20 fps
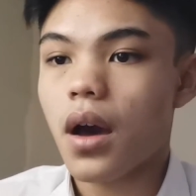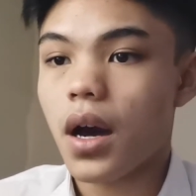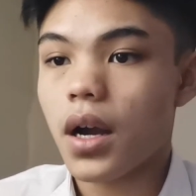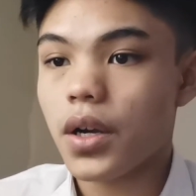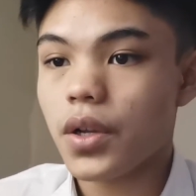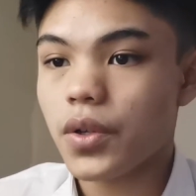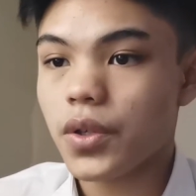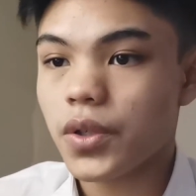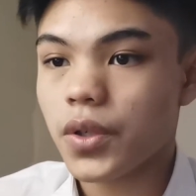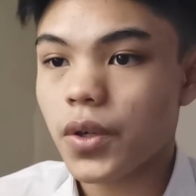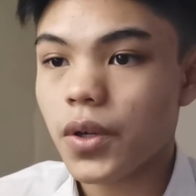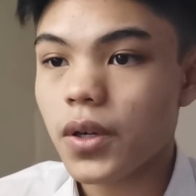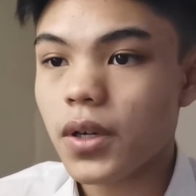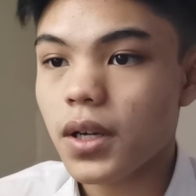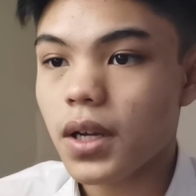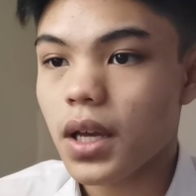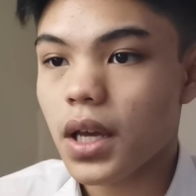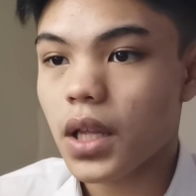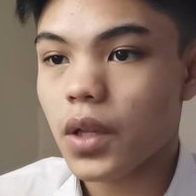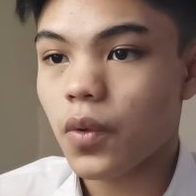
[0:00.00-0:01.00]
"Are you
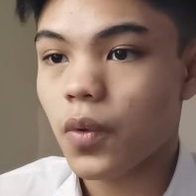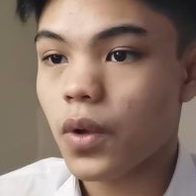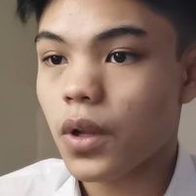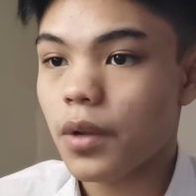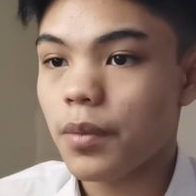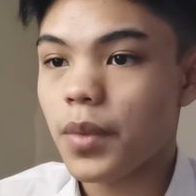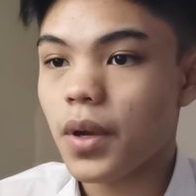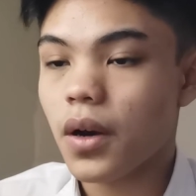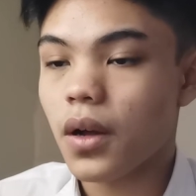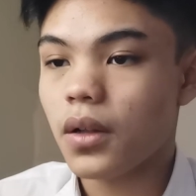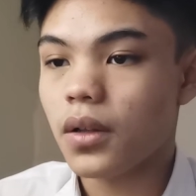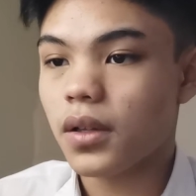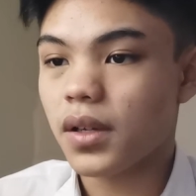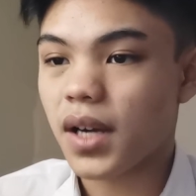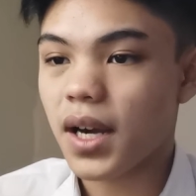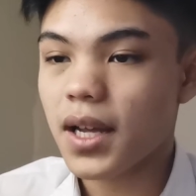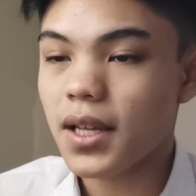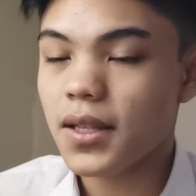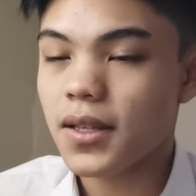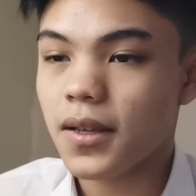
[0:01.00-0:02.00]
sure it will be all
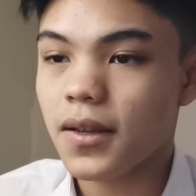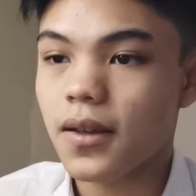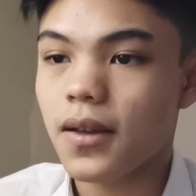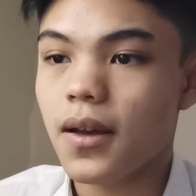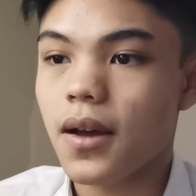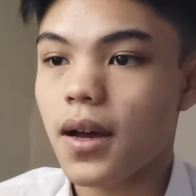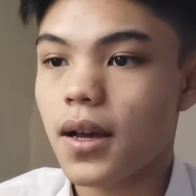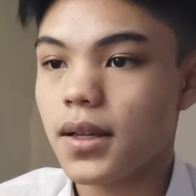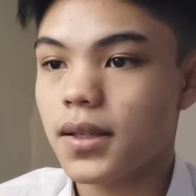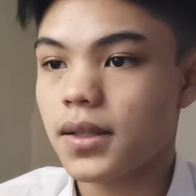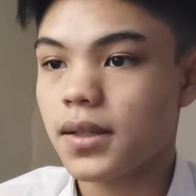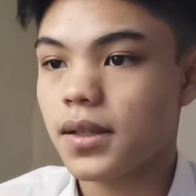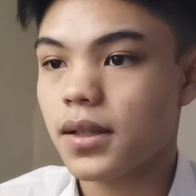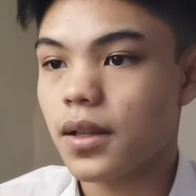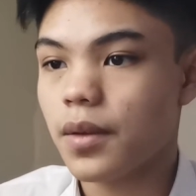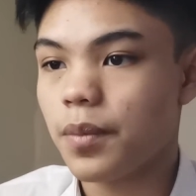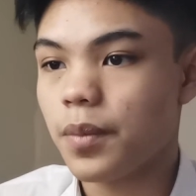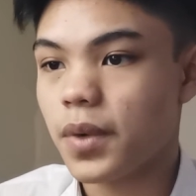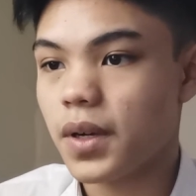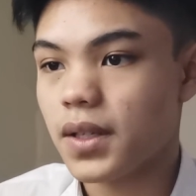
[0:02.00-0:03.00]
right?" asked
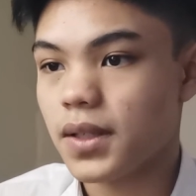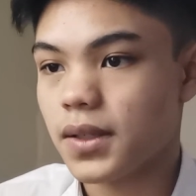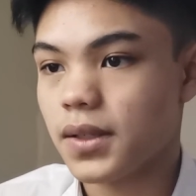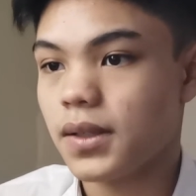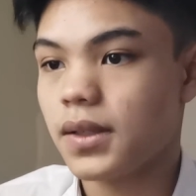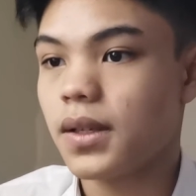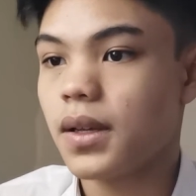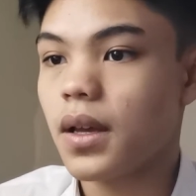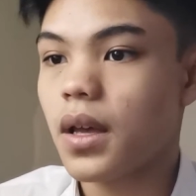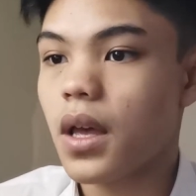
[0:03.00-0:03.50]
the prince.